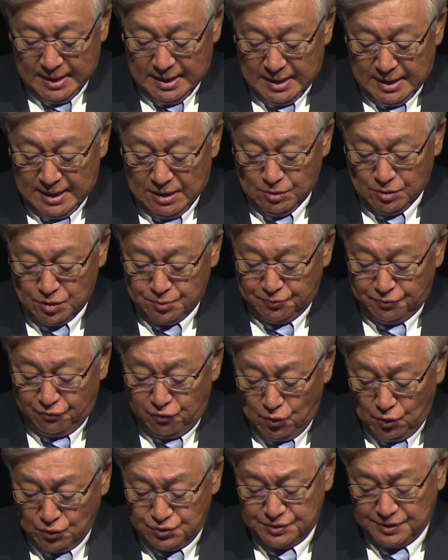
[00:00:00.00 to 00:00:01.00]
I was
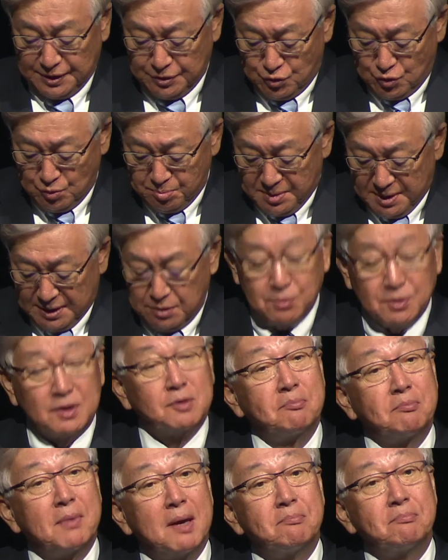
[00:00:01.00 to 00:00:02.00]
fortunate to meet with
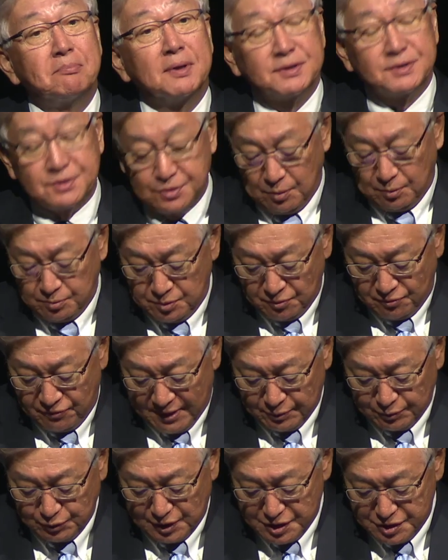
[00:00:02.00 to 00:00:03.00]
members of the
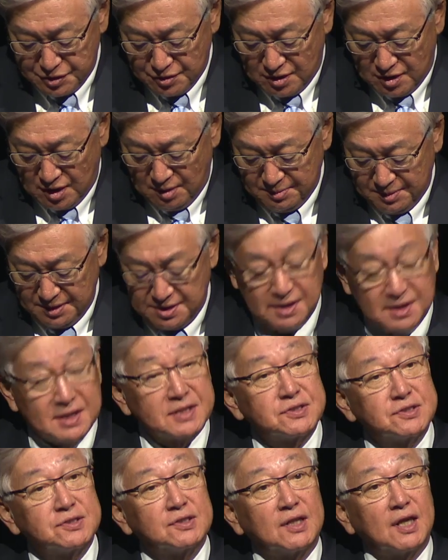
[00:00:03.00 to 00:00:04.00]
Foundation Committee
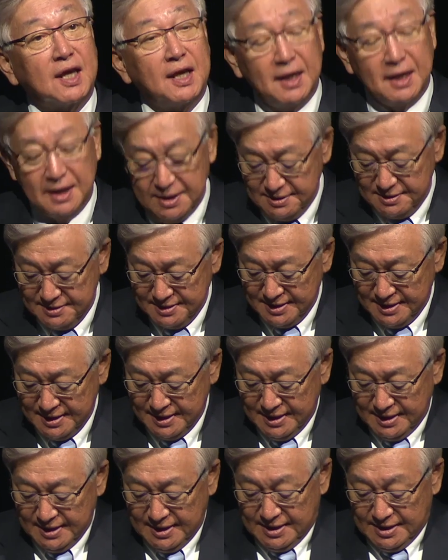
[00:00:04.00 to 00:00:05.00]
yesterday,
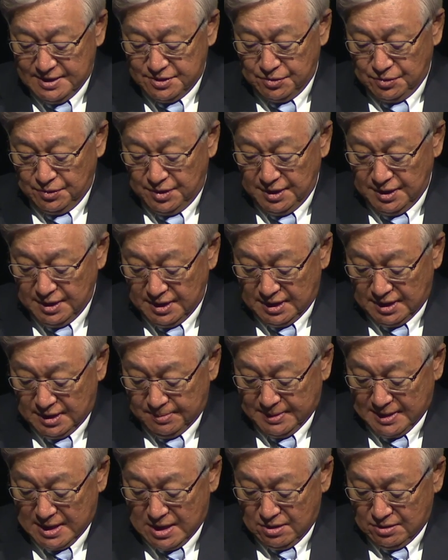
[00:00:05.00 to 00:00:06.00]
so hear
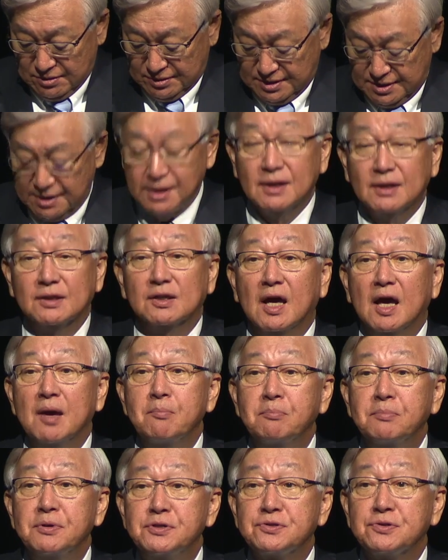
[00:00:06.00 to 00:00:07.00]
about their
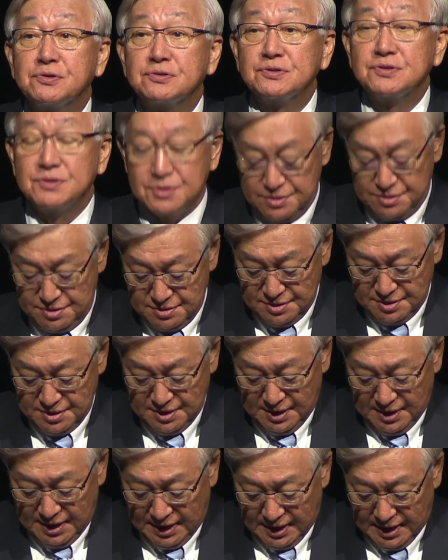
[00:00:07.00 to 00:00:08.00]
ambitions
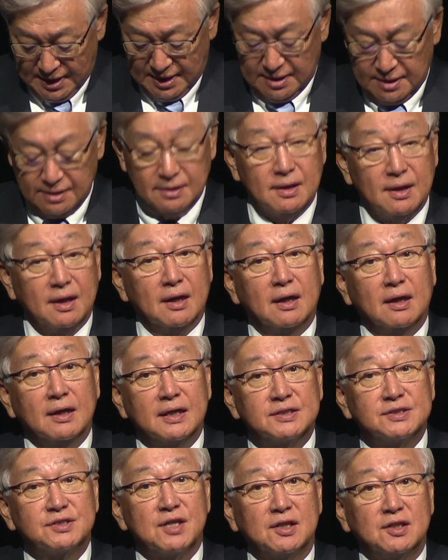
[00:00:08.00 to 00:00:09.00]
and their
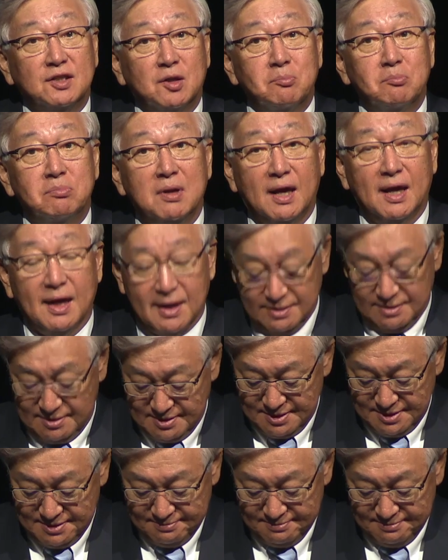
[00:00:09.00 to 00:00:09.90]
exciting plans.